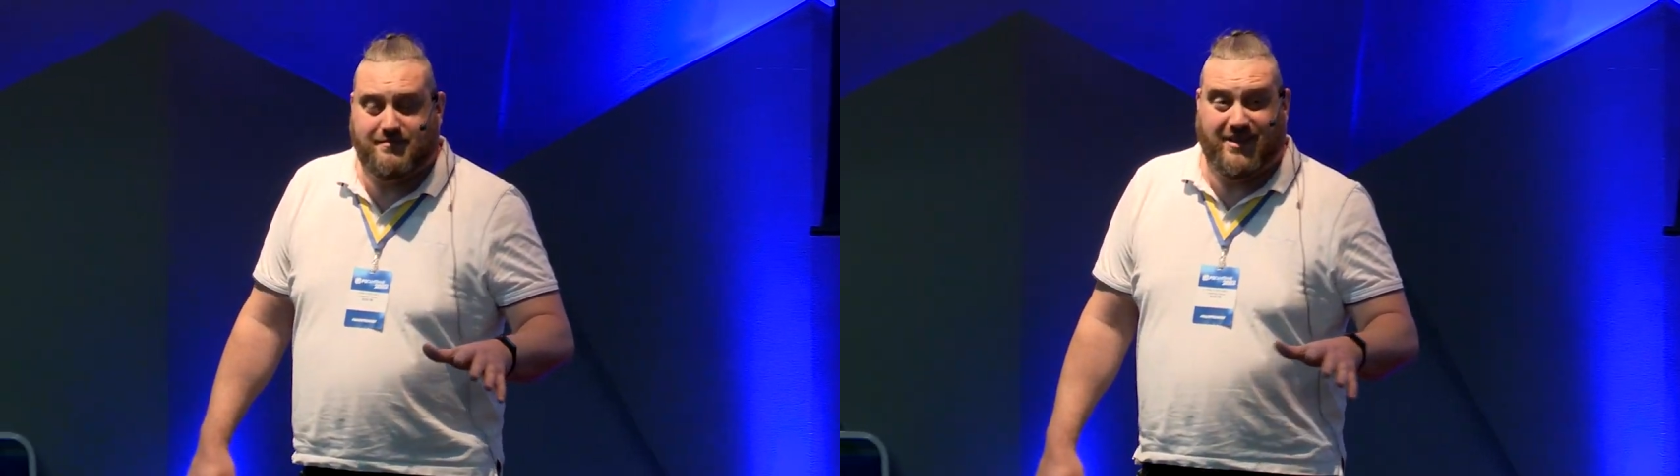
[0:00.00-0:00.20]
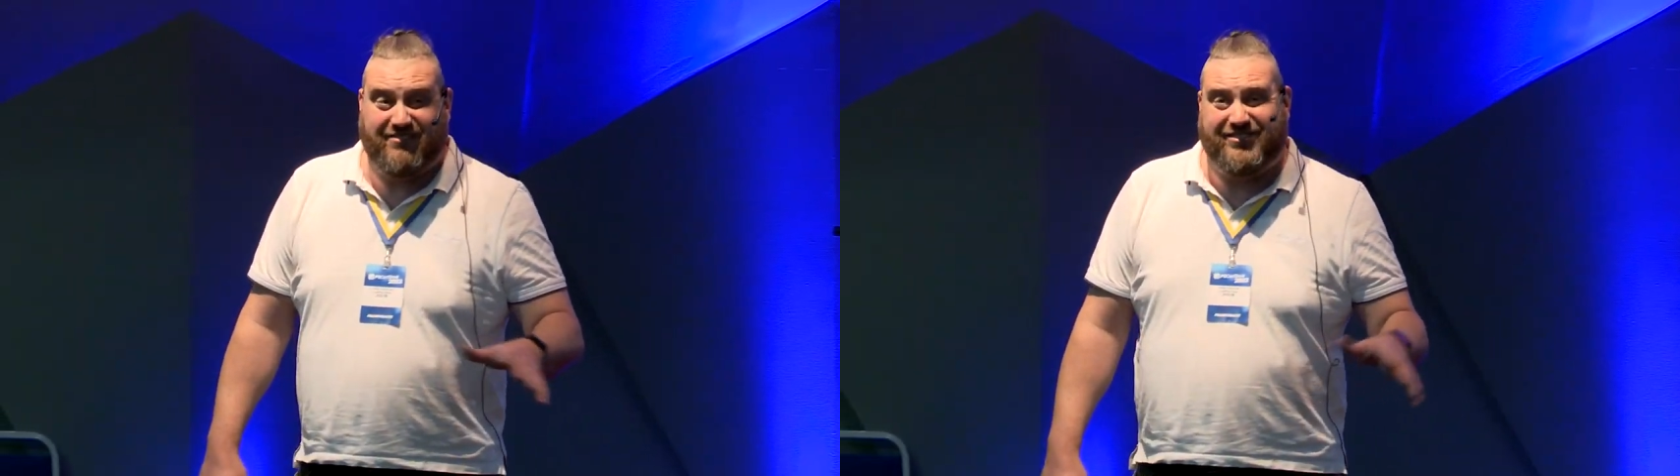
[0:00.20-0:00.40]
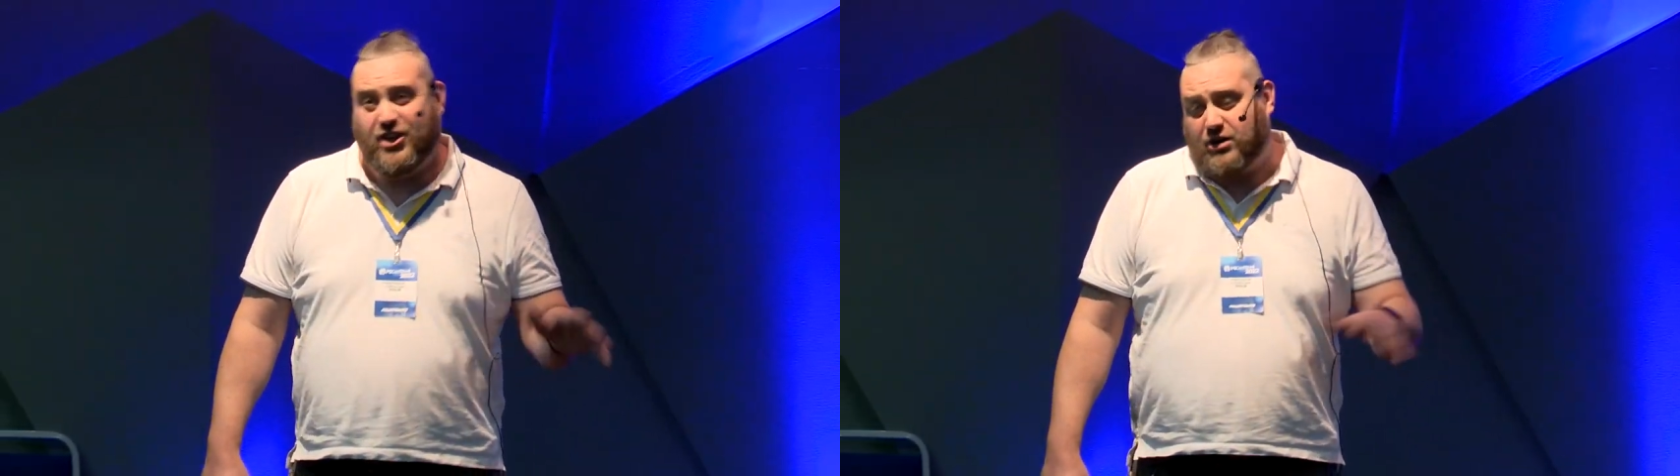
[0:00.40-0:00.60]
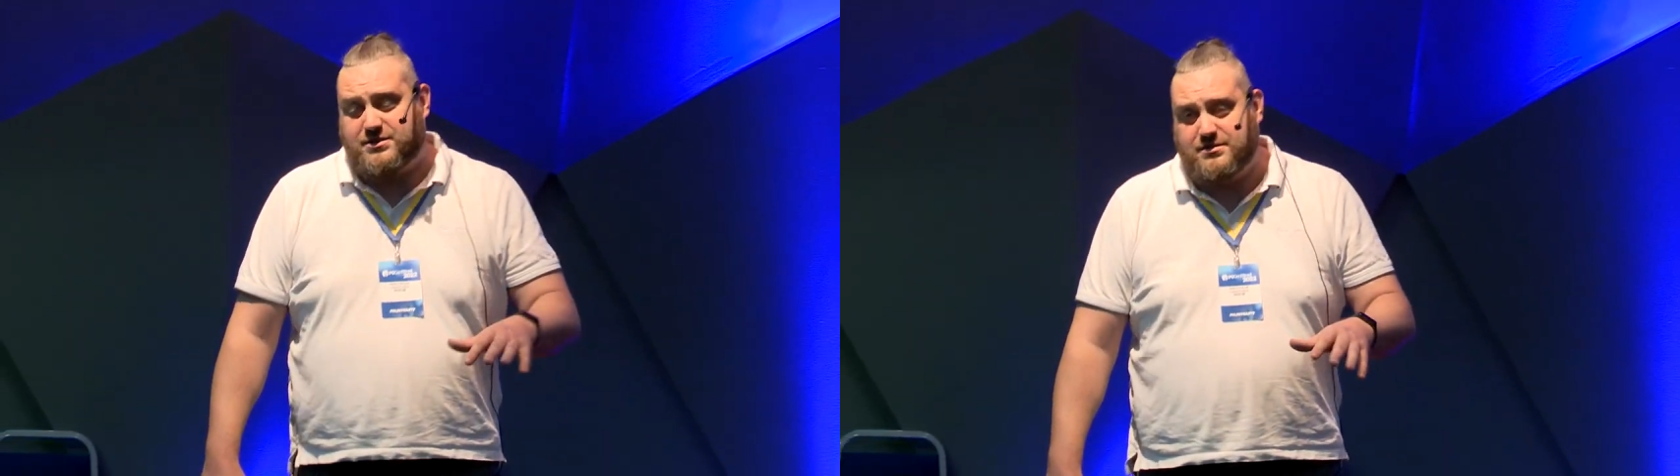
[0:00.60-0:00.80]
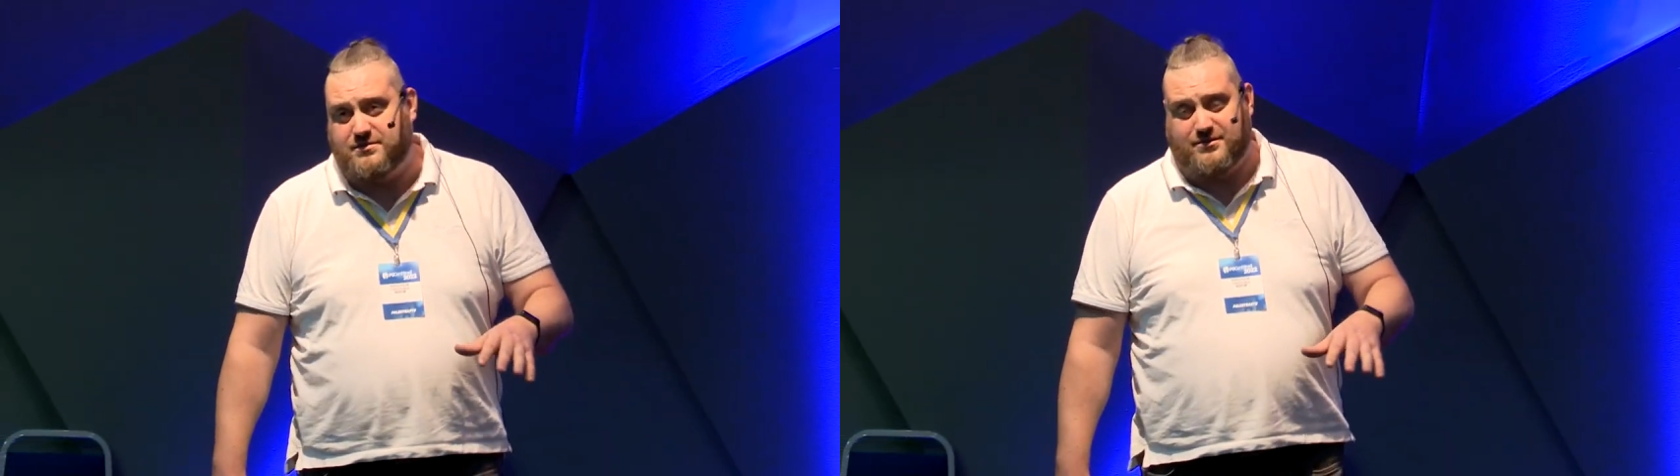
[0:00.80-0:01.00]
If
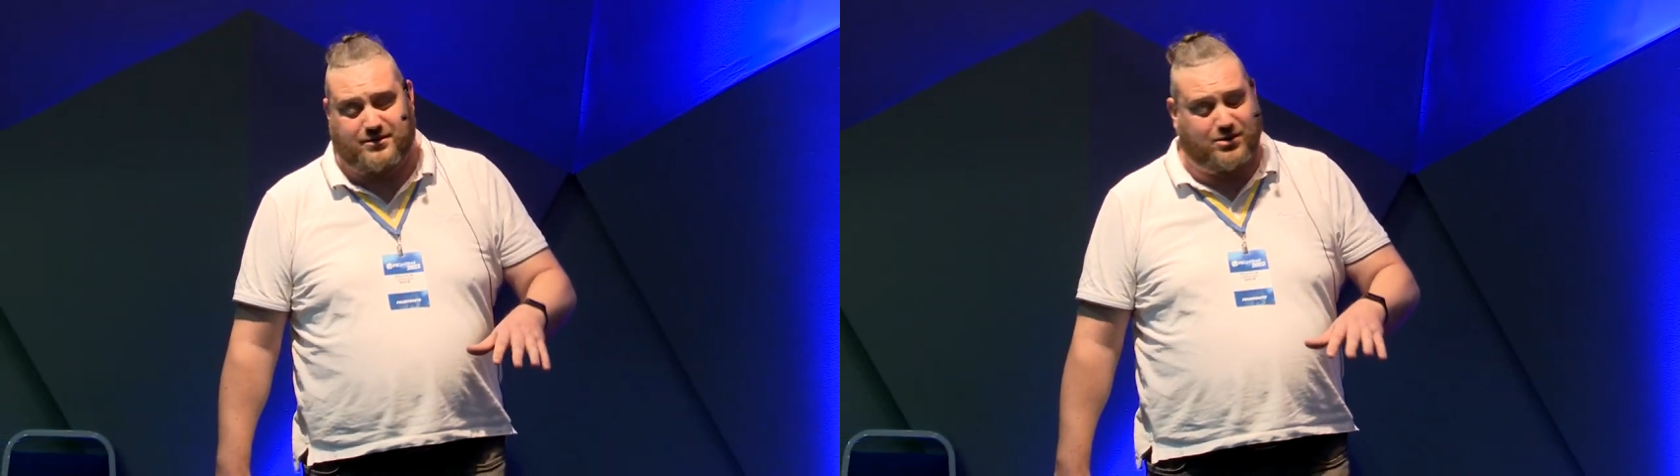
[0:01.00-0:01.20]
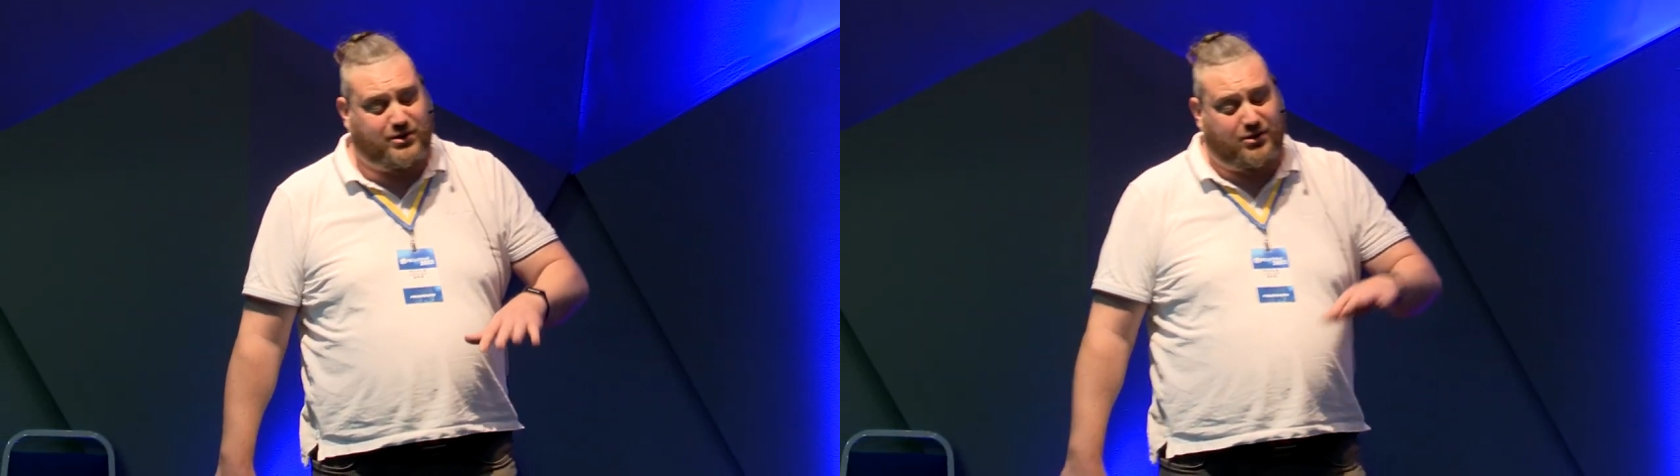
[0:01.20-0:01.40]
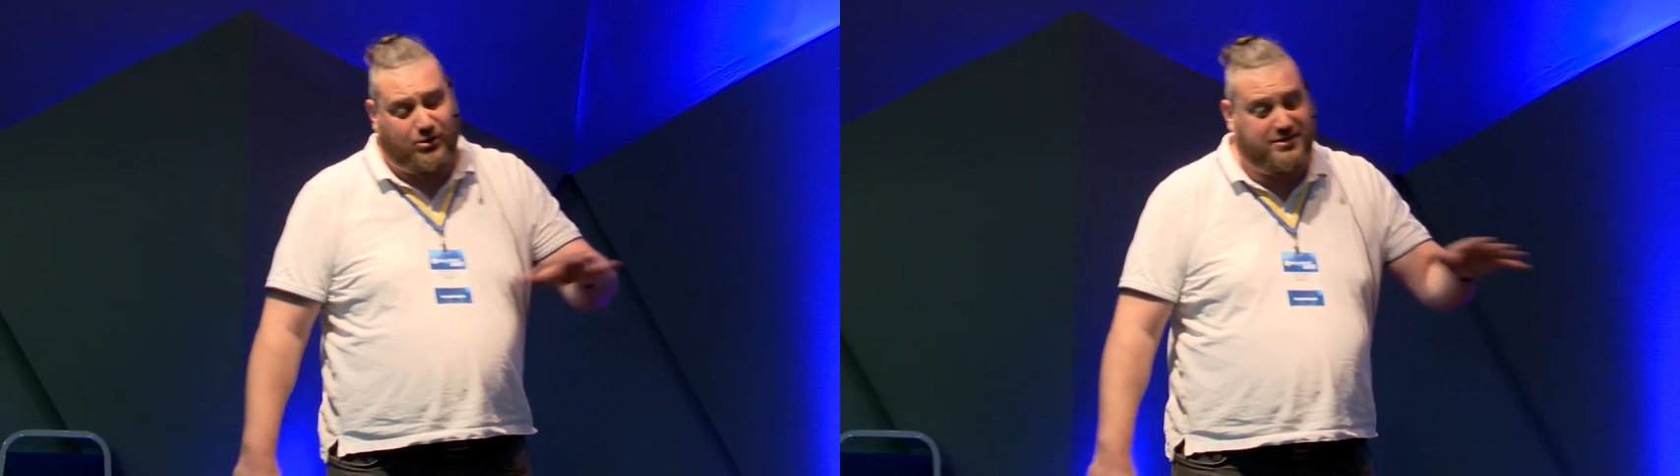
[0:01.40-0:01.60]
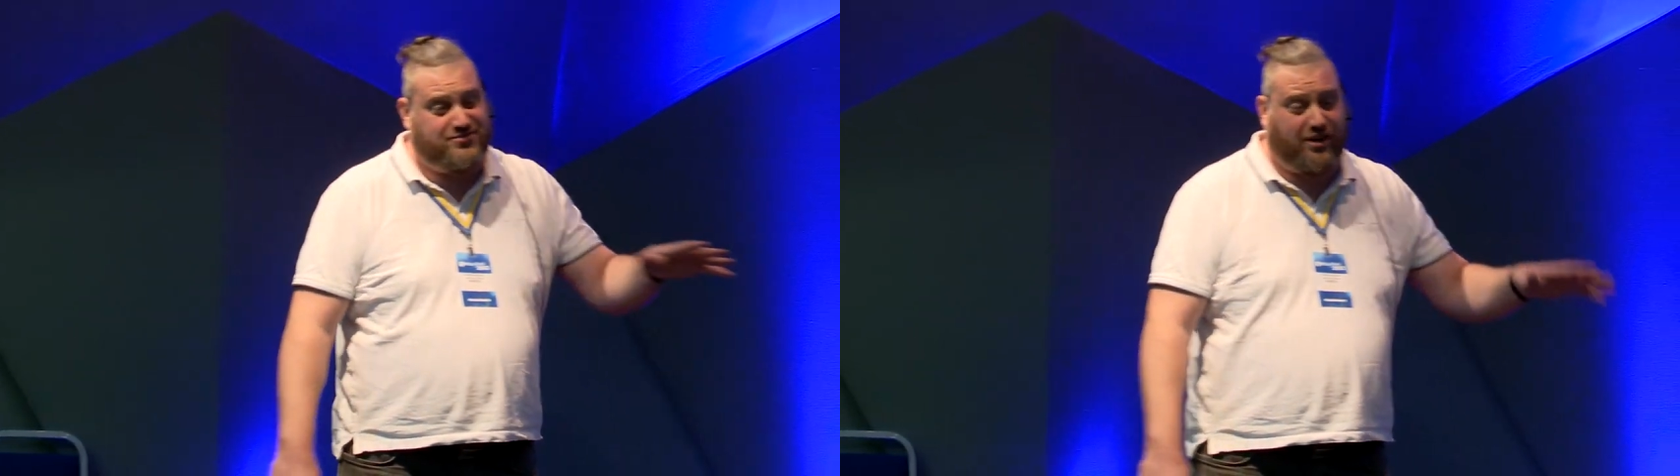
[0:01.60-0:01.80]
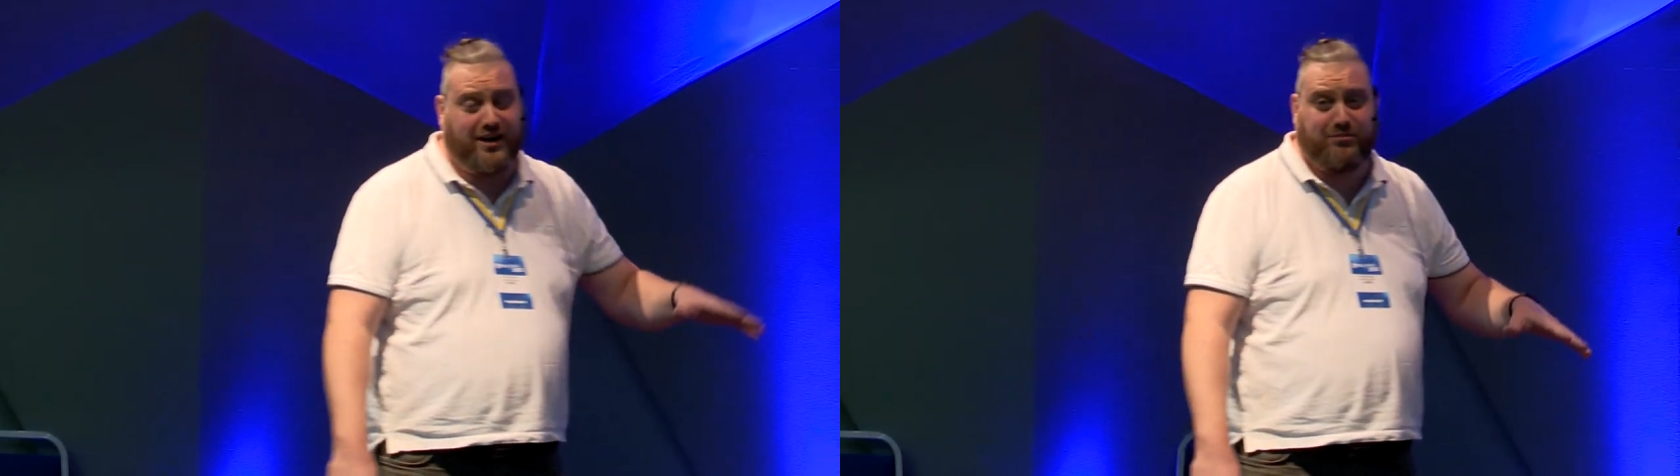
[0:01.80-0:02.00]
not, you can always
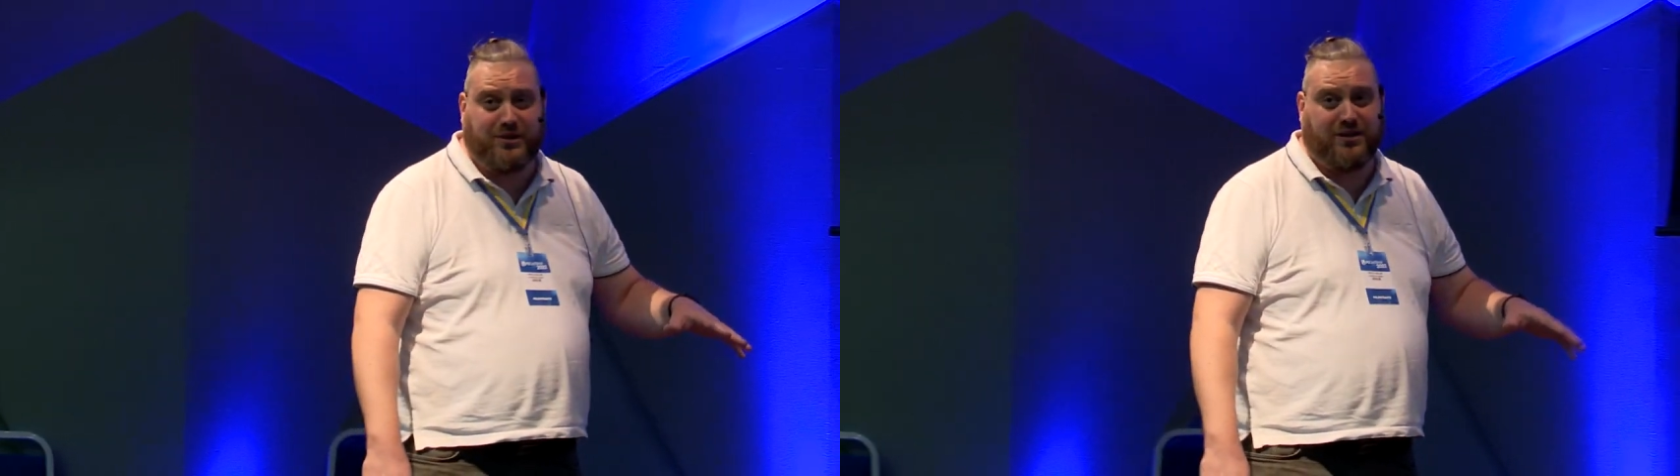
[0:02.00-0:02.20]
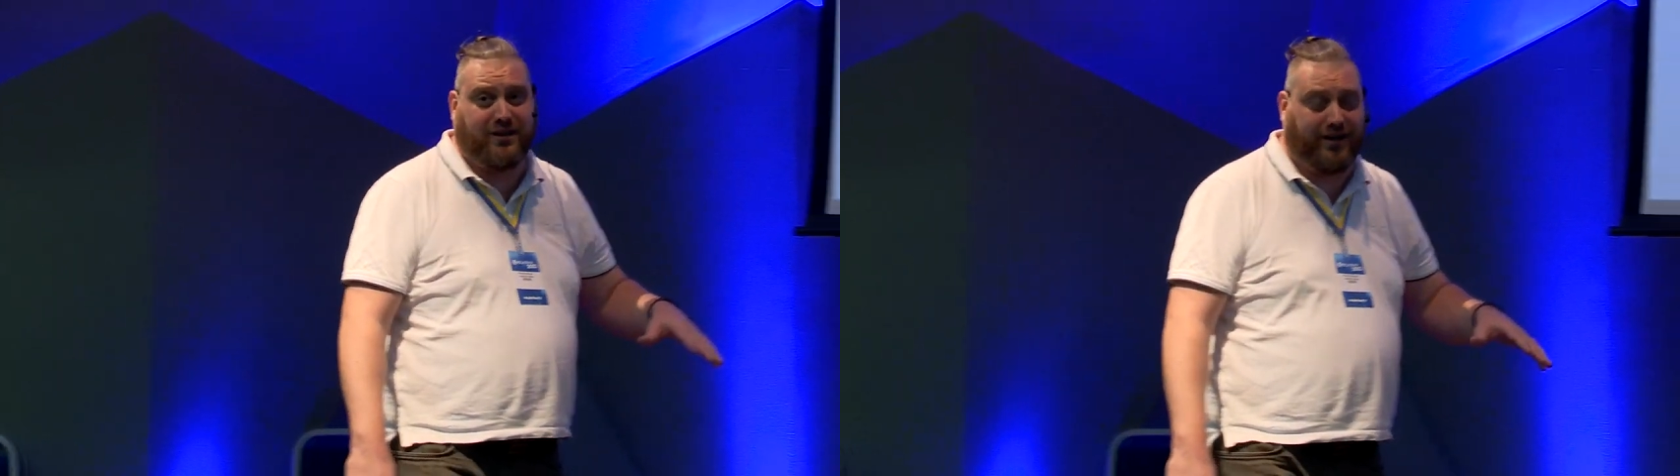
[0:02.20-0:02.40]
find me